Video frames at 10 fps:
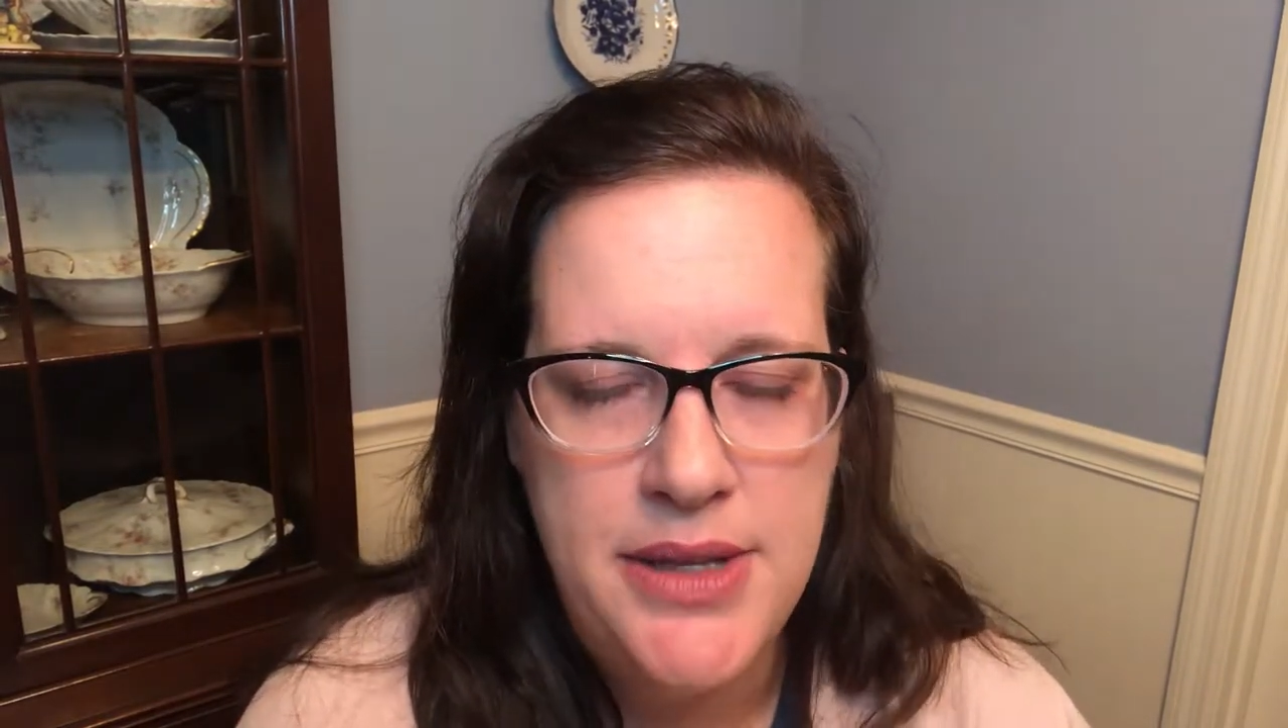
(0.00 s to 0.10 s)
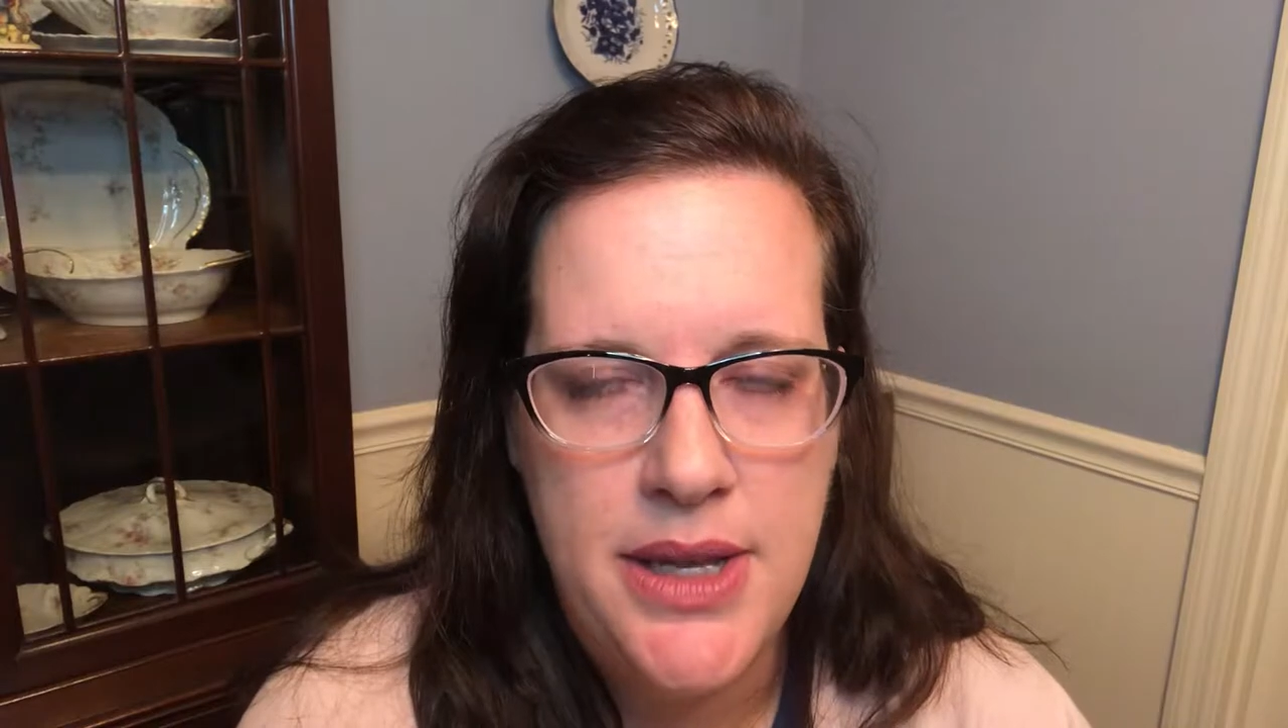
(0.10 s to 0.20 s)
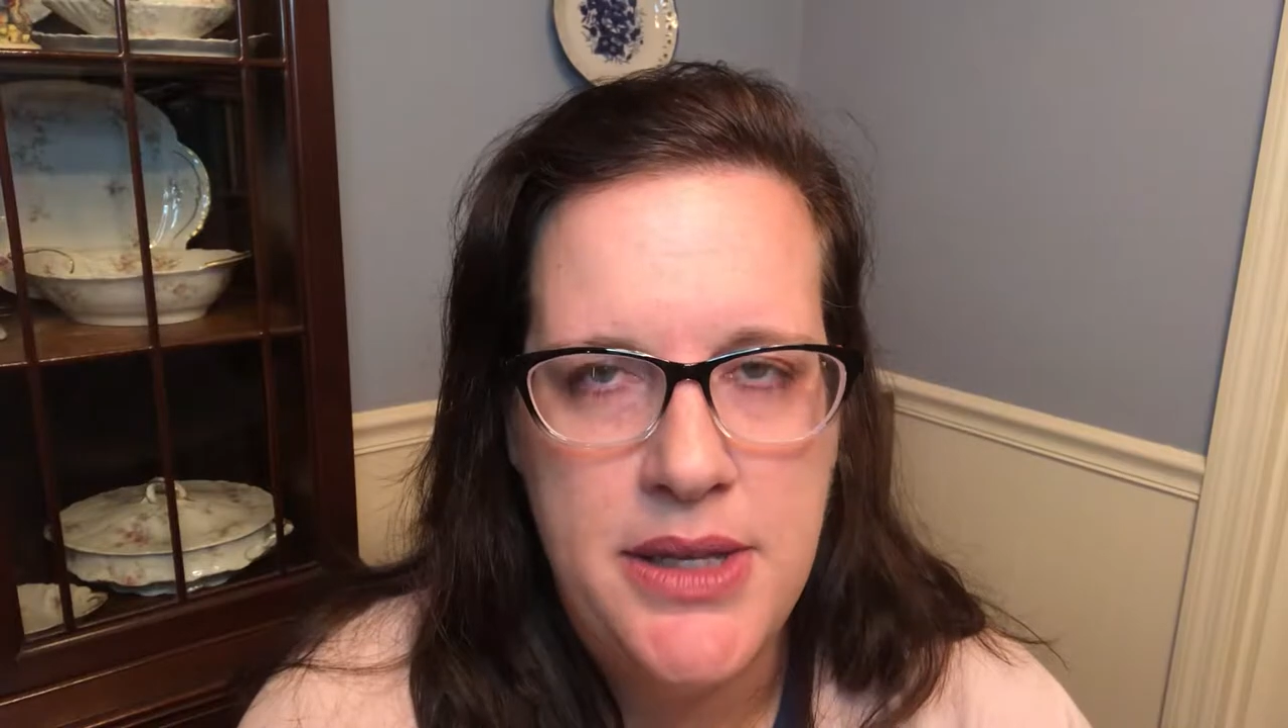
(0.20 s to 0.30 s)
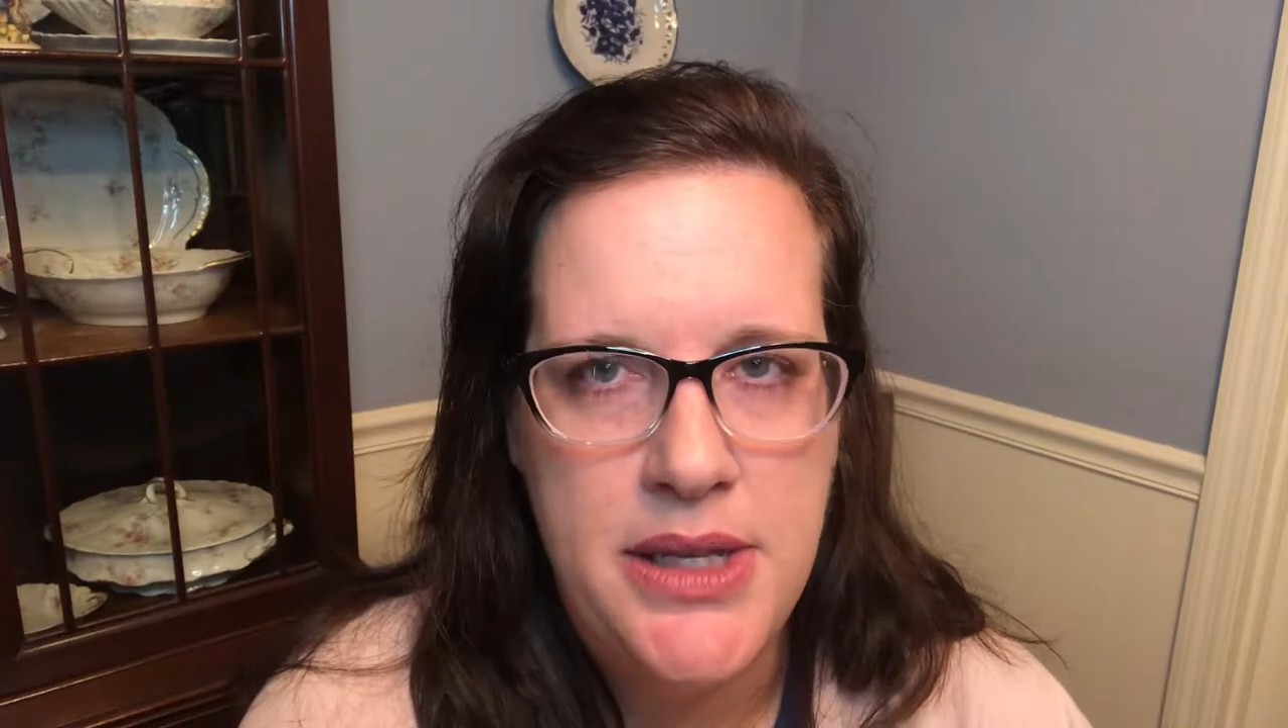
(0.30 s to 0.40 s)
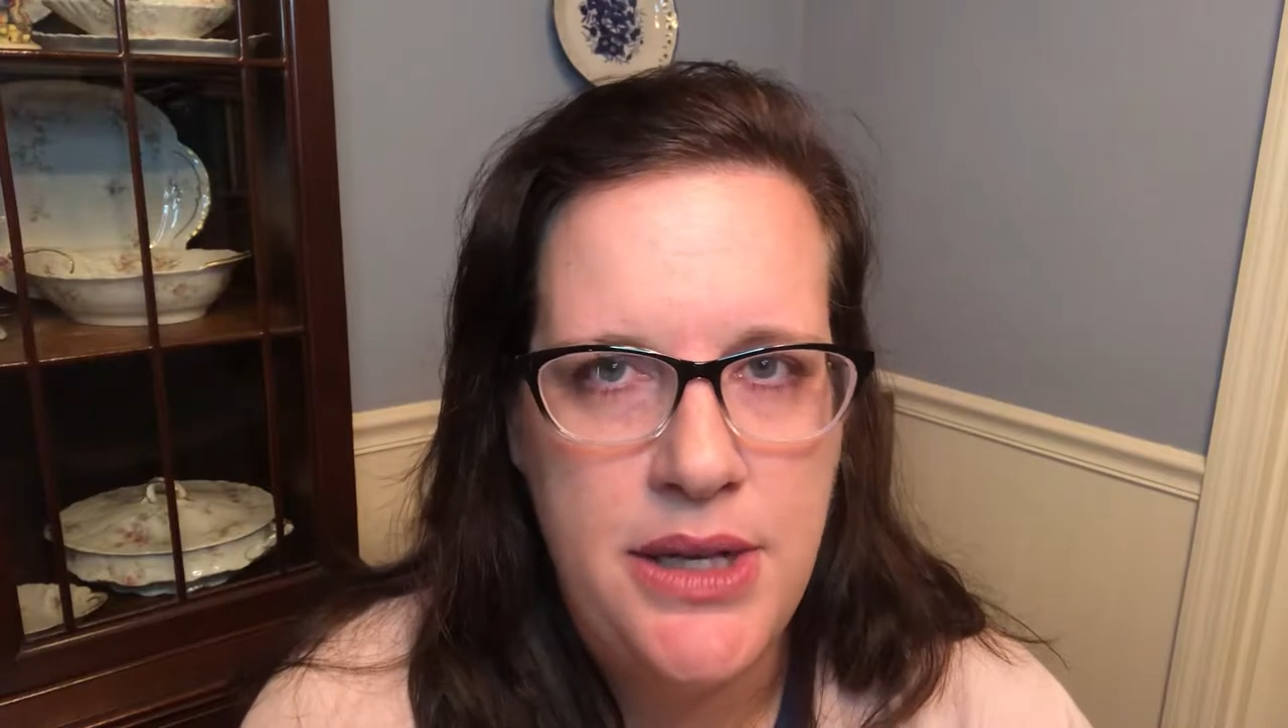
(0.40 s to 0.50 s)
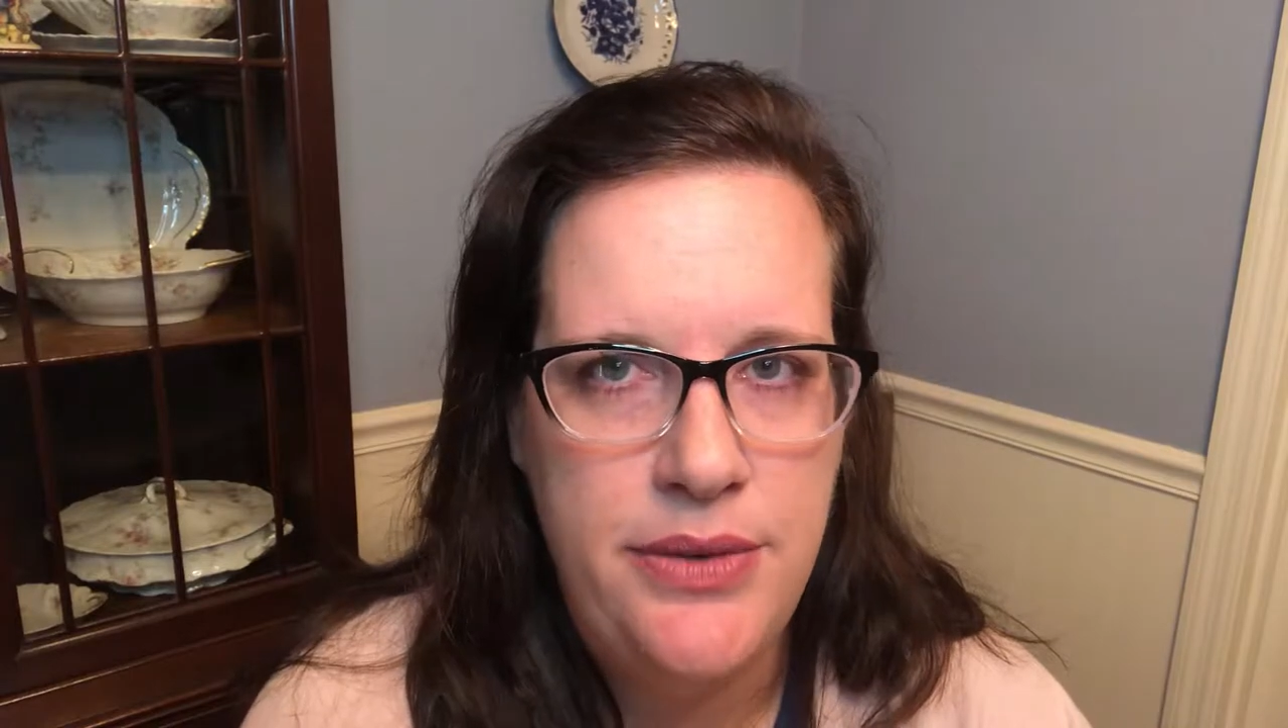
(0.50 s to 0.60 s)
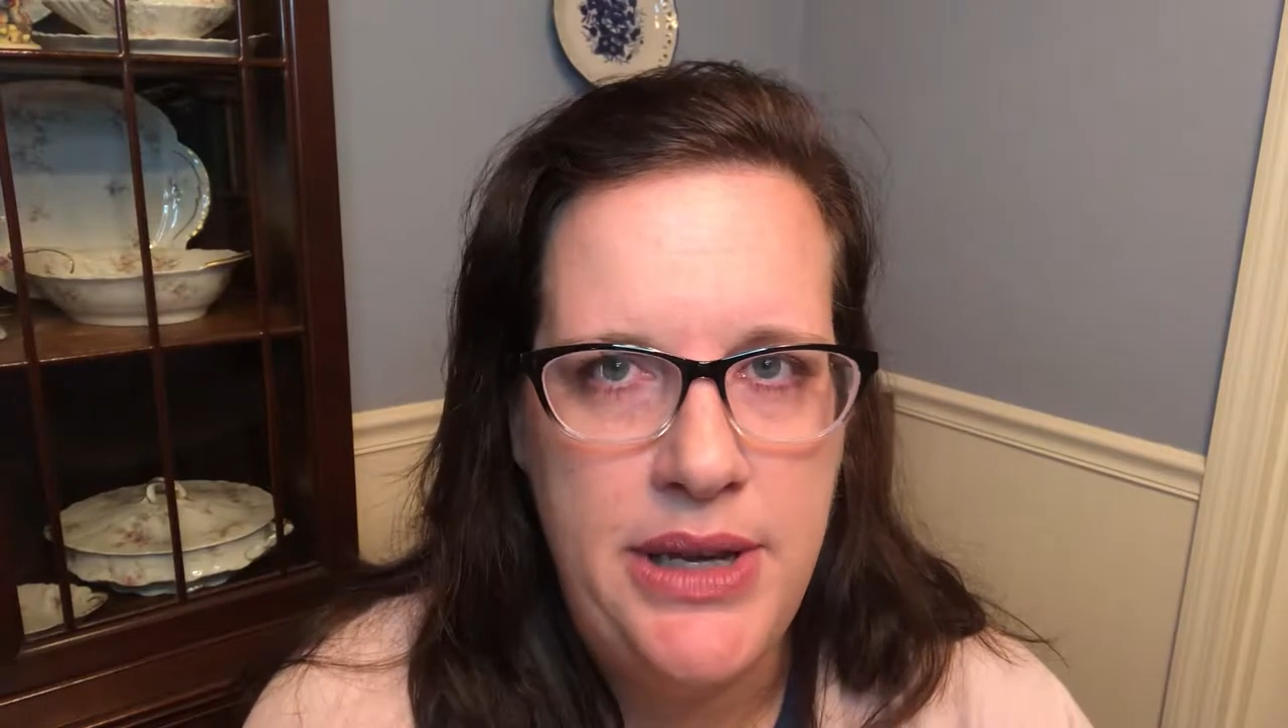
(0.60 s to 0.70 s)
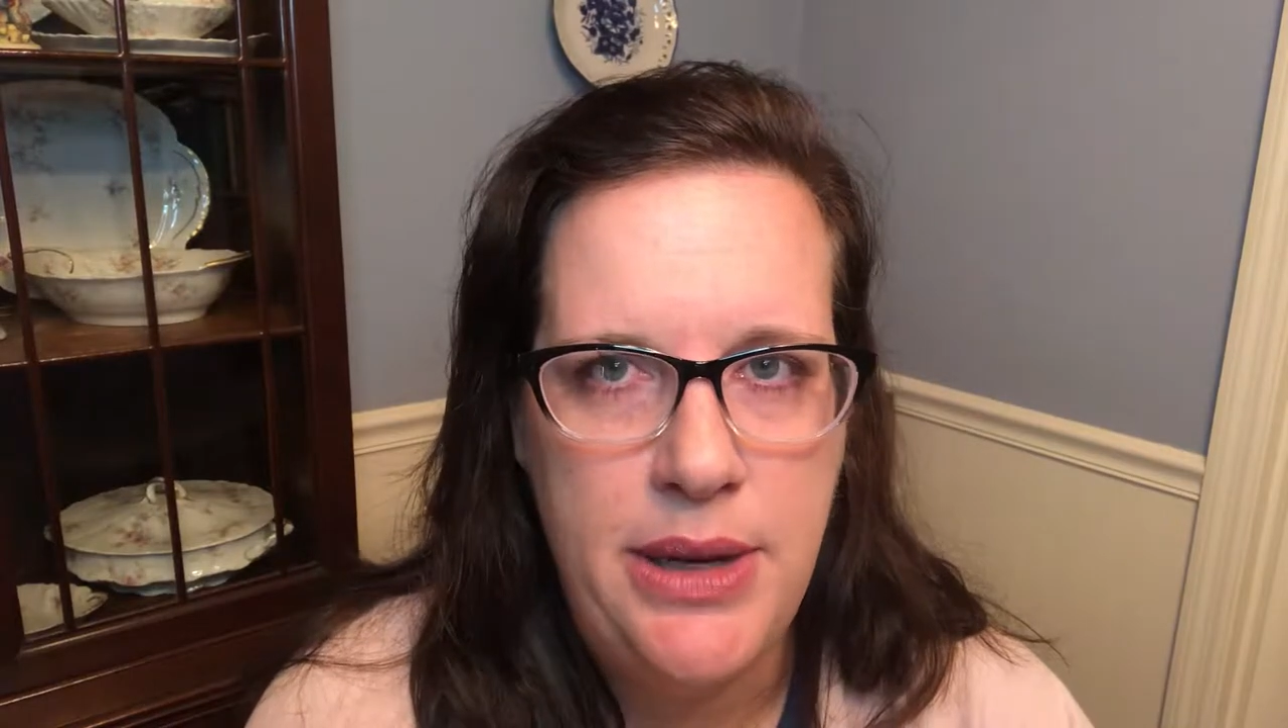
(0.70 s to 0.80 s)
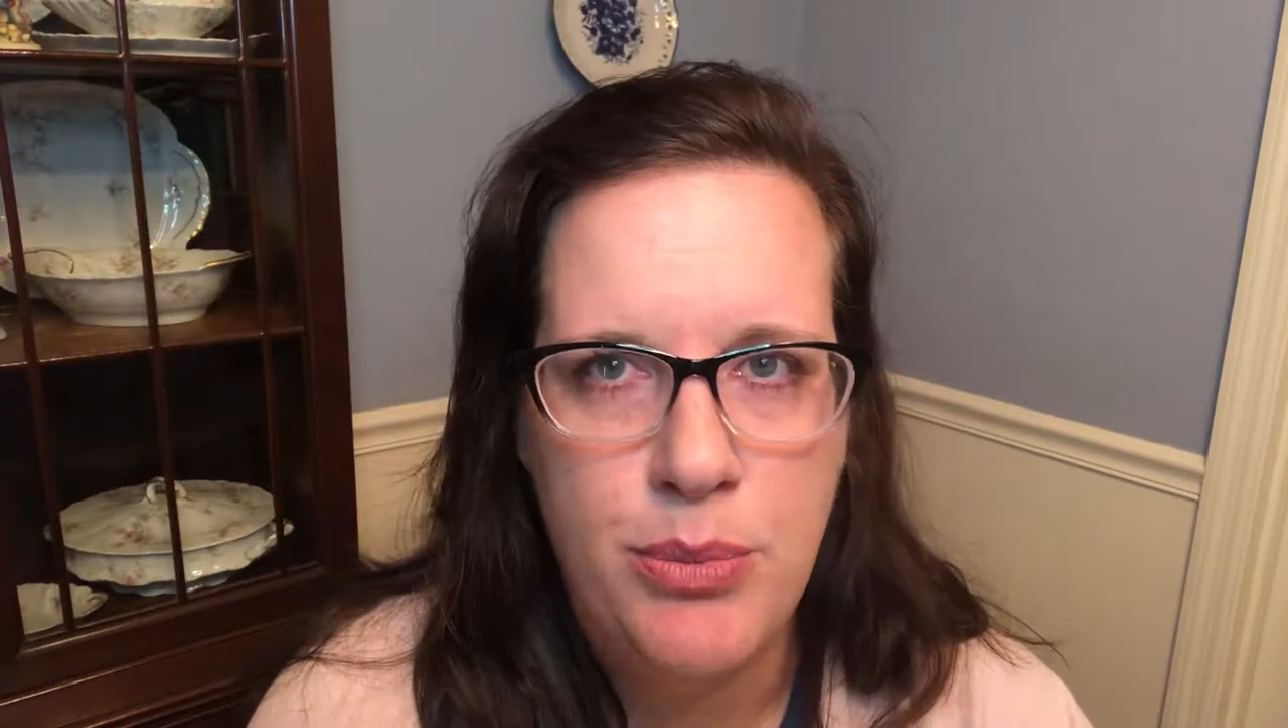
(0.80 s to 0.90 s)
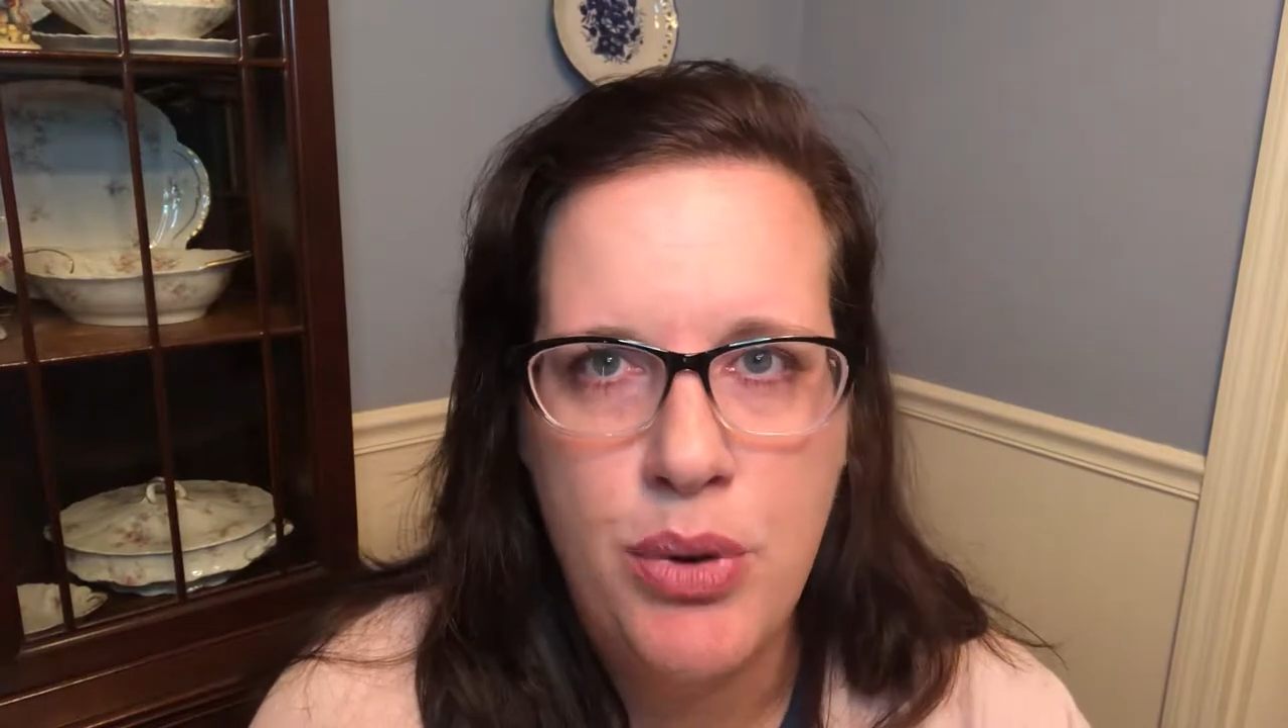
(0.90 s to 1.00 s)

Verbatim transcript: sensitivity and